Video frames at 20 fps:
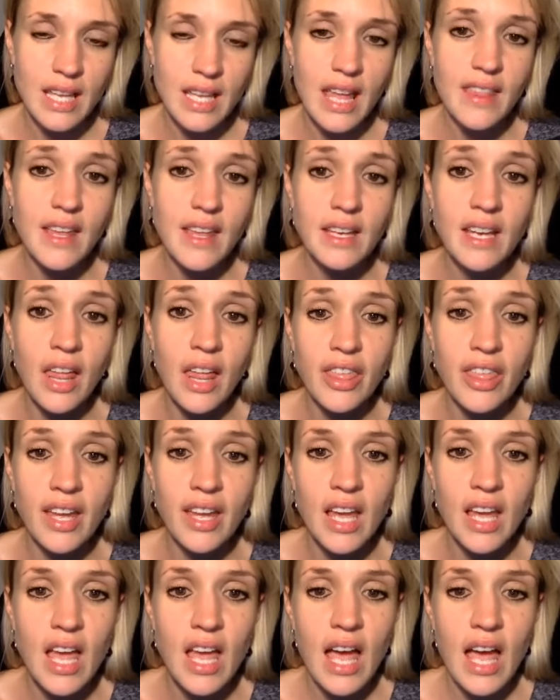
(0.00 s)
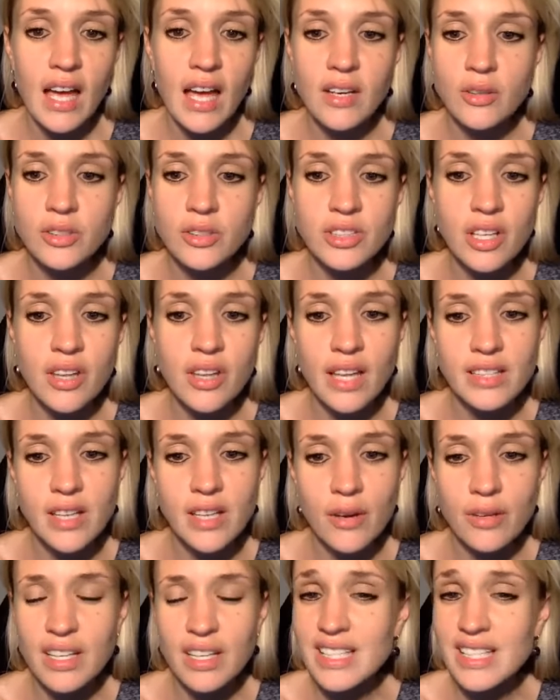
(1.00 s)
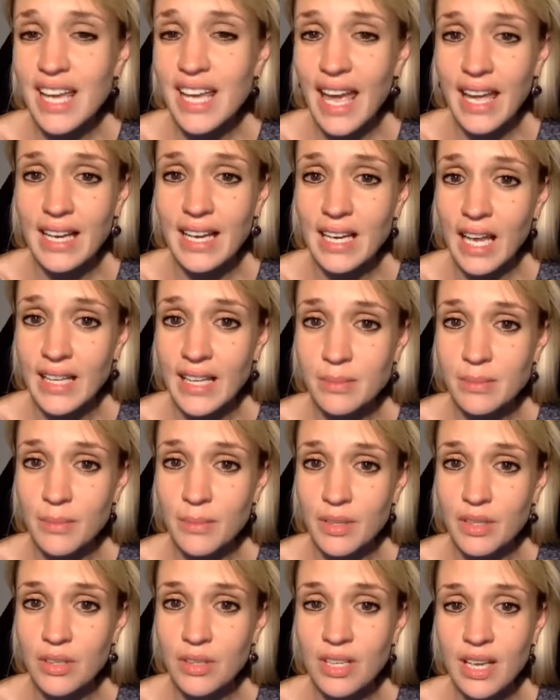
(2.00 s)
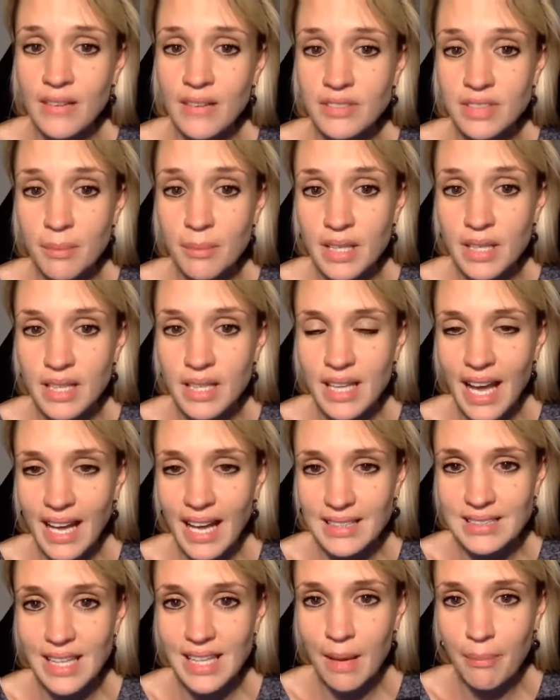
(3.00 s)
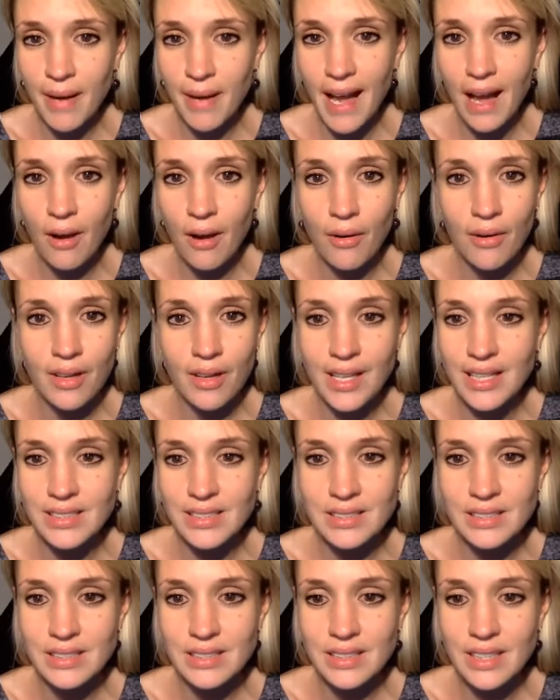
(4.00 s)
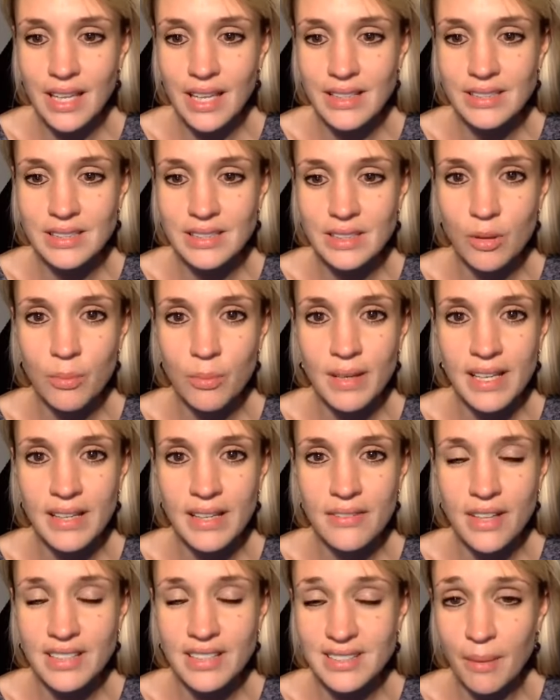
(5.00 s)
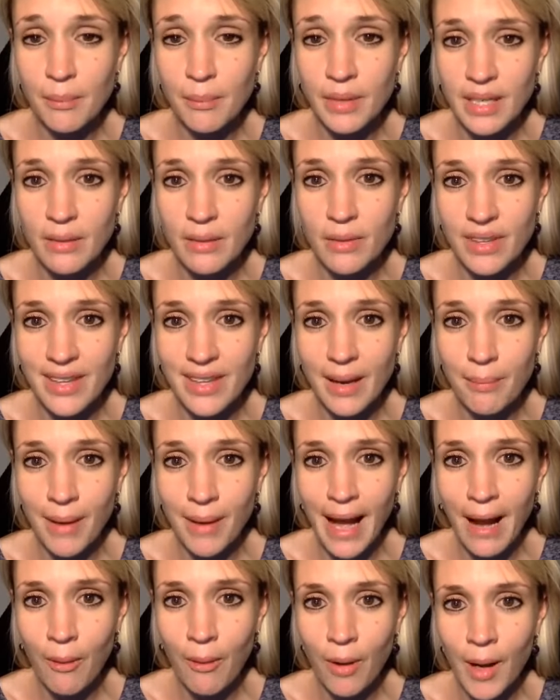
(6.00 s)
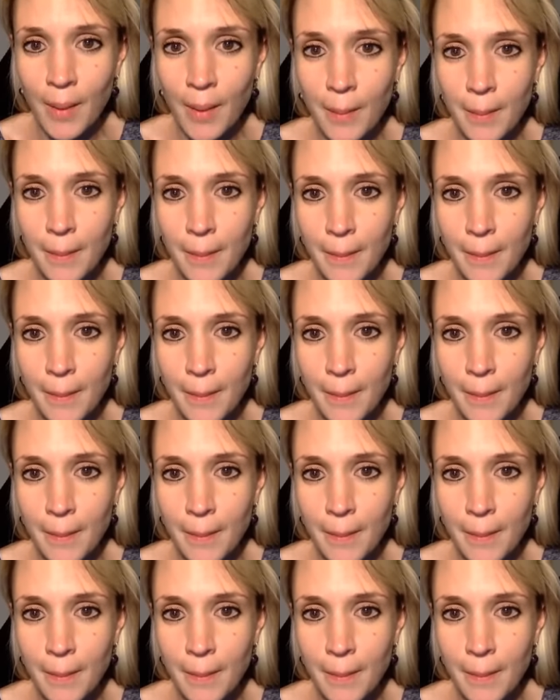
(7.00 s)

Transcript: Yeah, they're nothing, and also they don't indicate enlightenment. You could have somebody that has that power and they still believe they're somebody with that power.